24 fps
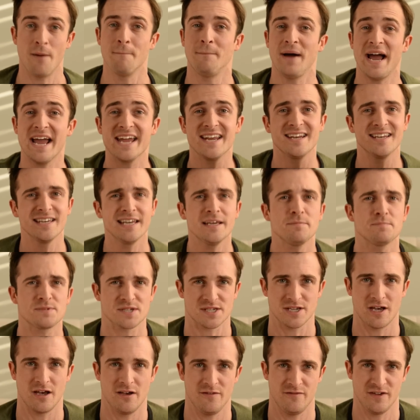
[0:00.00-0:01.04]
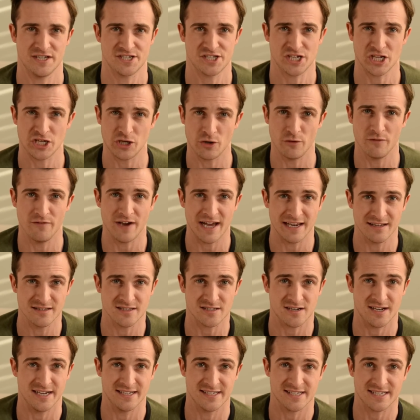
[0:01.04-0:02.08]
I'm paying lip service to you,
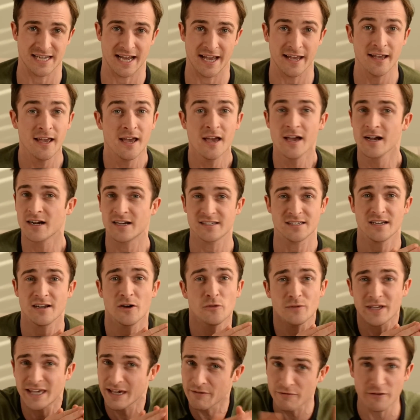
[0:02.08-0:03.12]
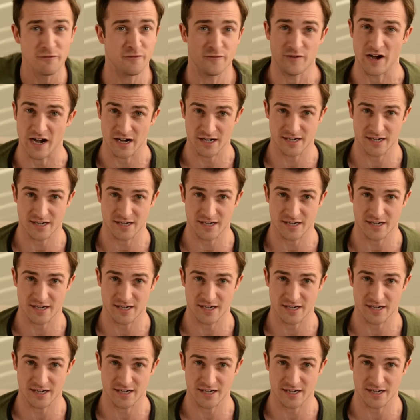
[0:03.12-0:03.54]
Valentine's Day, because I don't give a f***.